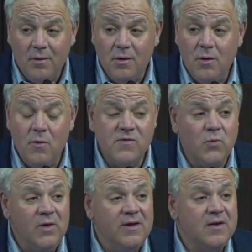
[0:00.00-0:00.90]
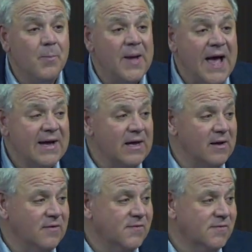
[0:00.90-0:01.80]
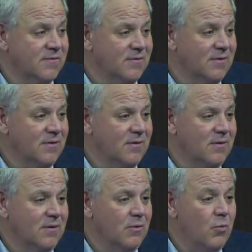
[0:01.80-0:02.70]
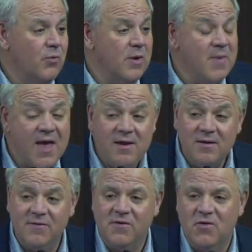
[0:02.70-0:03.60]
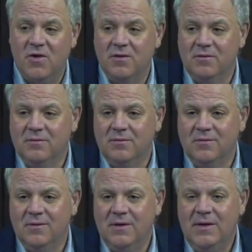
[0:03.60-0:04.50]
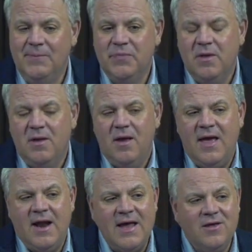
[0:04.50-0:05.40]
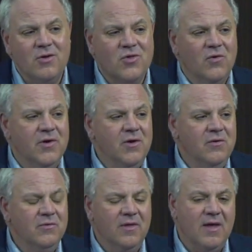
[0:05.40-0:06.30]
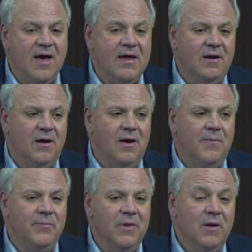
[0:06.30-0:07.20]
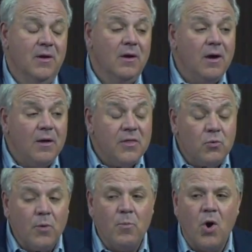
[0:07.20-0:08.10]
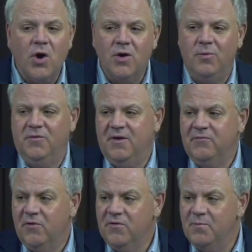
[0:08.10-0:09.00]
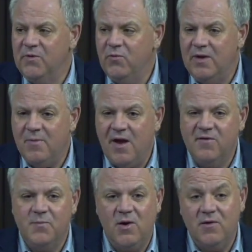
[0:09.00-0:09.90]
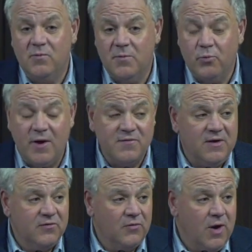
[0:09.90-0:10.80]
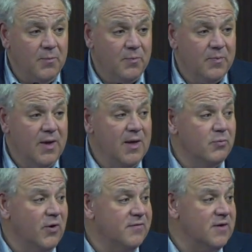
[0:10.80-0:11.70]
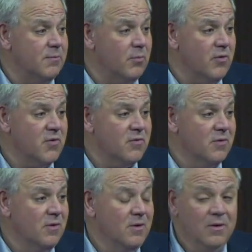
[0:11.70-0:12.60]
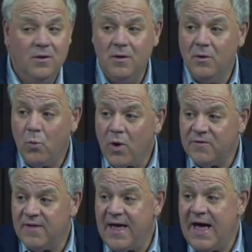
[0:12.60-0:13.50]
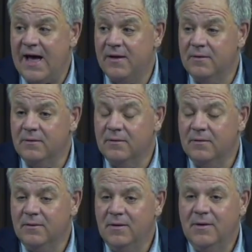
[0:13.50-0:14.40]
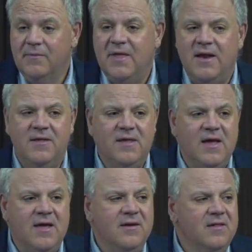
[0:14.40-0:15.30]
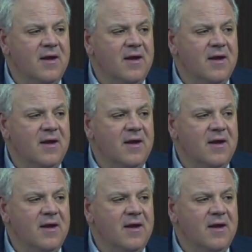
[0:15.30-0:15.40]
who was willing to back us when we made a decision. And I can assure you that the remarkable difference between my experience with President Trump and President Bush was that at the end of the